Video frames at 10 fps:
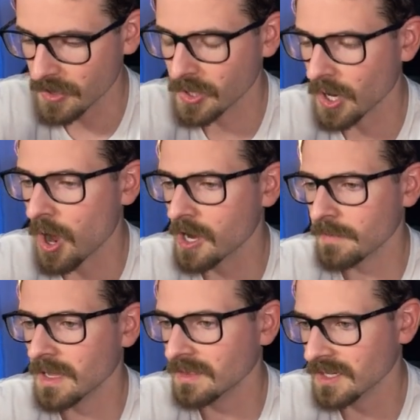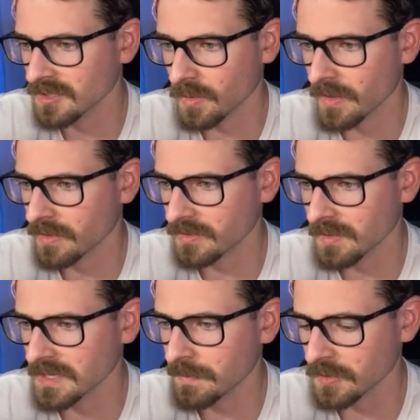You can automate this with
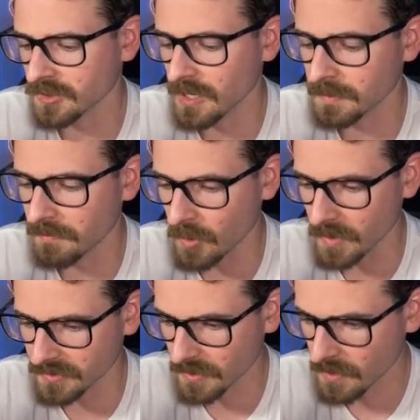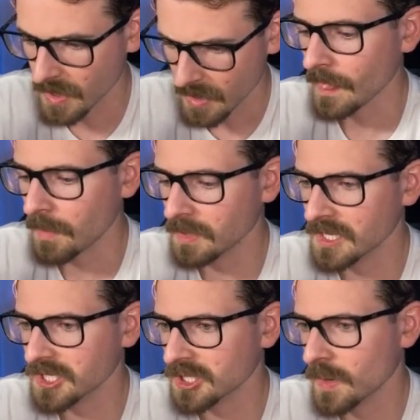some type of script if you want to, but
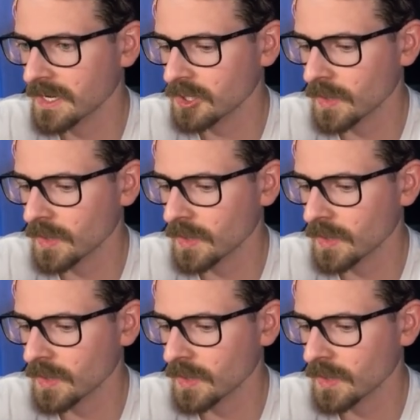let's just go ahead and do